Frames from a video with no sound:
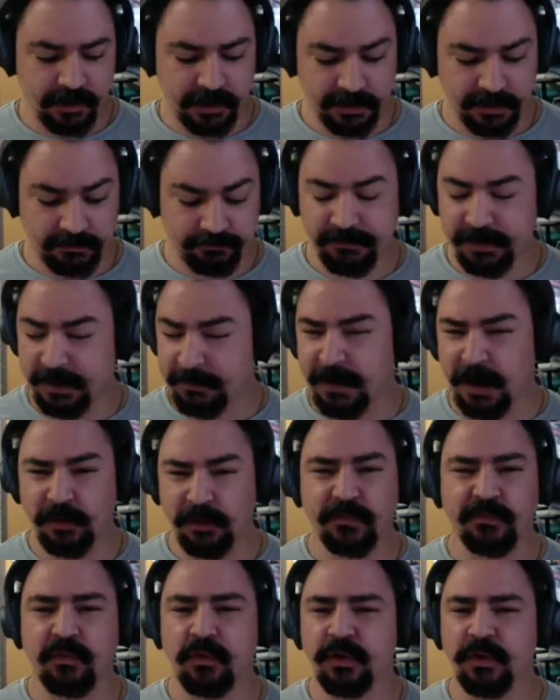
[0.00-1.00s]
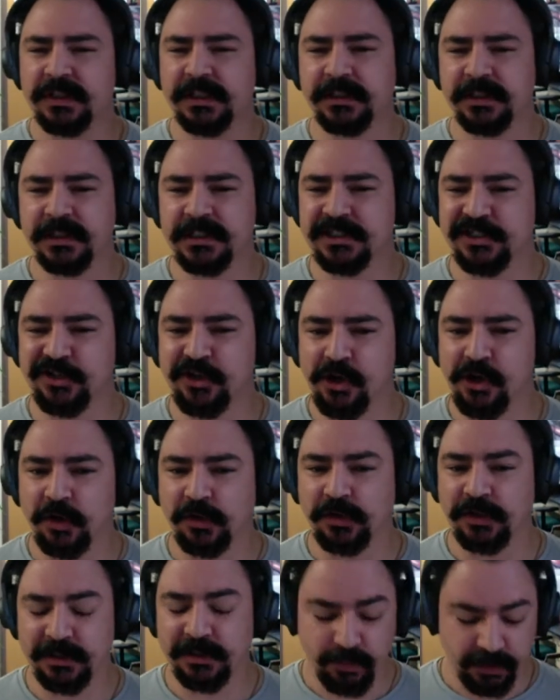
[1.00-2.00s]
uh, about 14 years
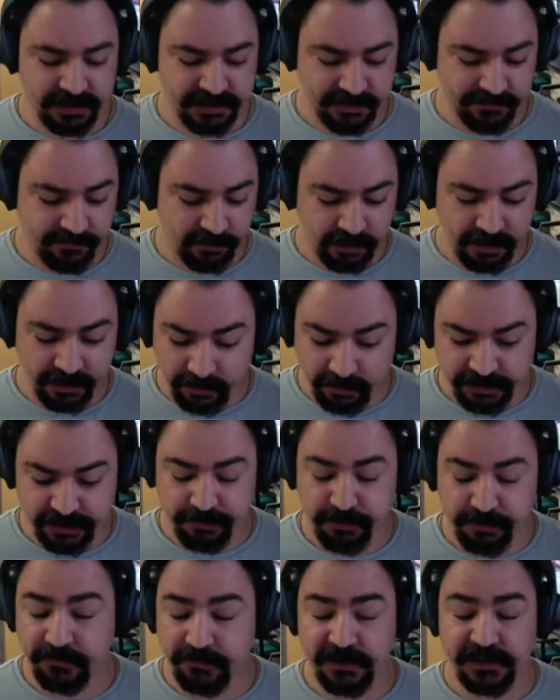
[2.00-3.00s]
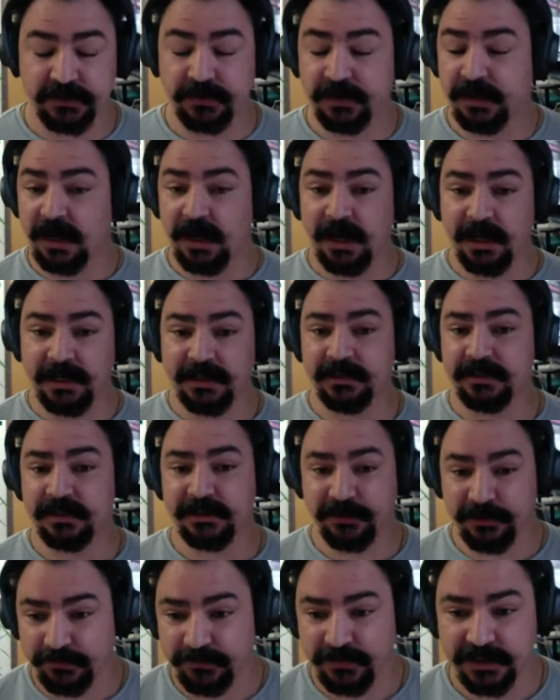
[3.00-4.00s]
ago, there was a volcanology professor hired
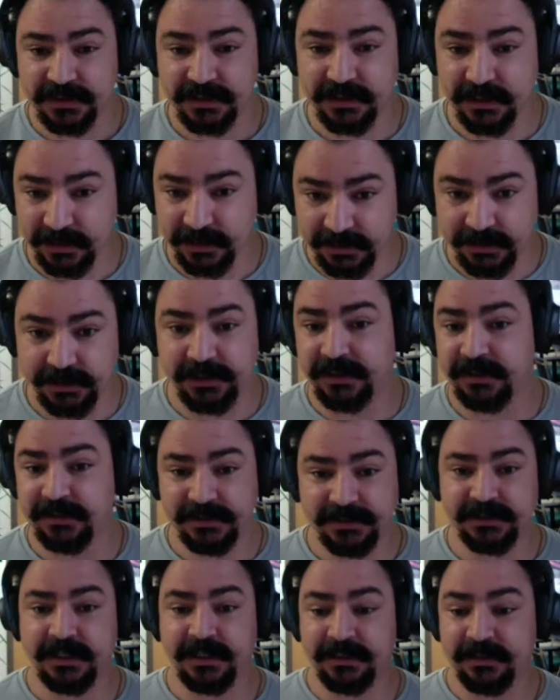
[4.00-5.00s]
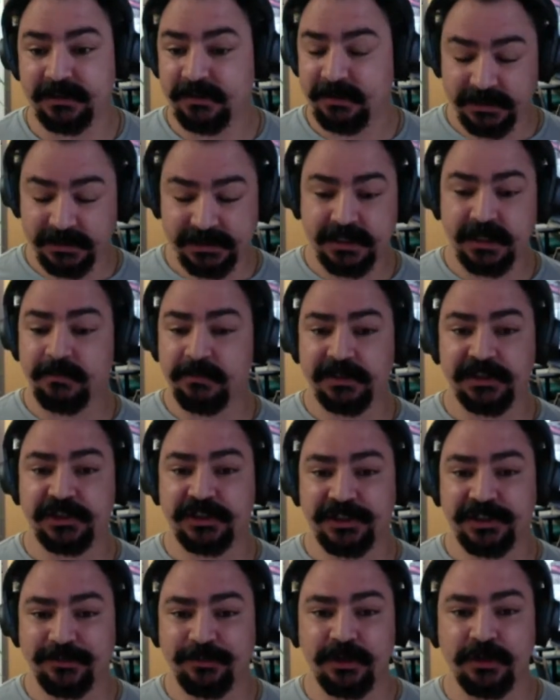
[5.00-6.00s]
at the university, and he set,
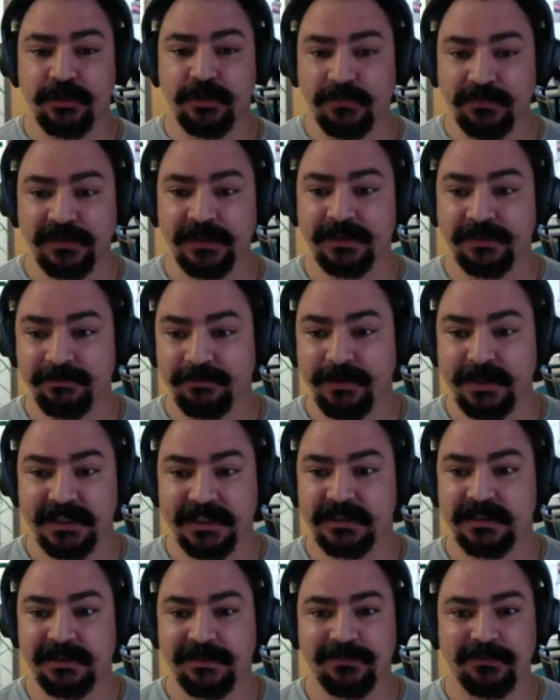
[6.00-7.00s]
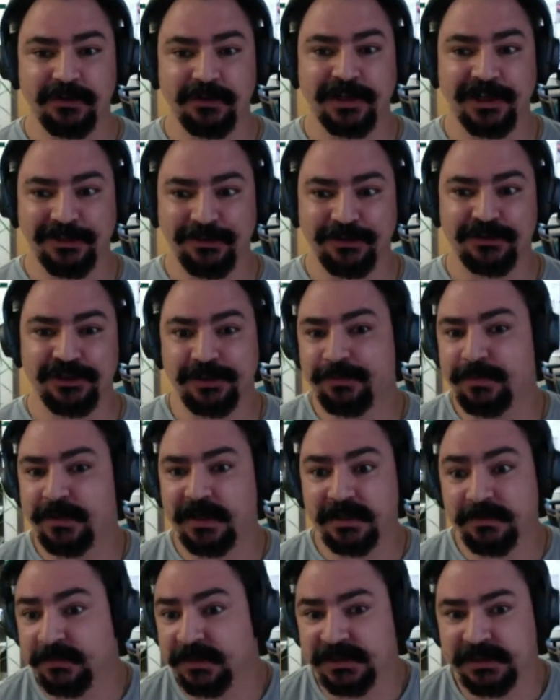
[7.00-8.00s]
established one of the best volcanology
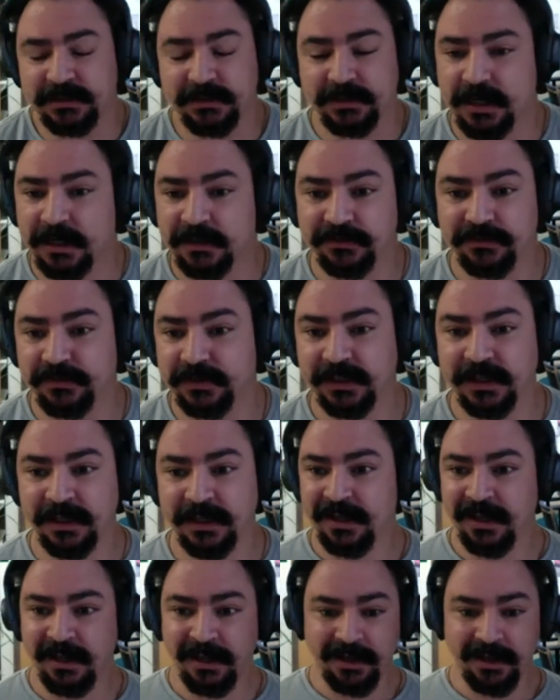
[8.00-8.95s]
departments in the country.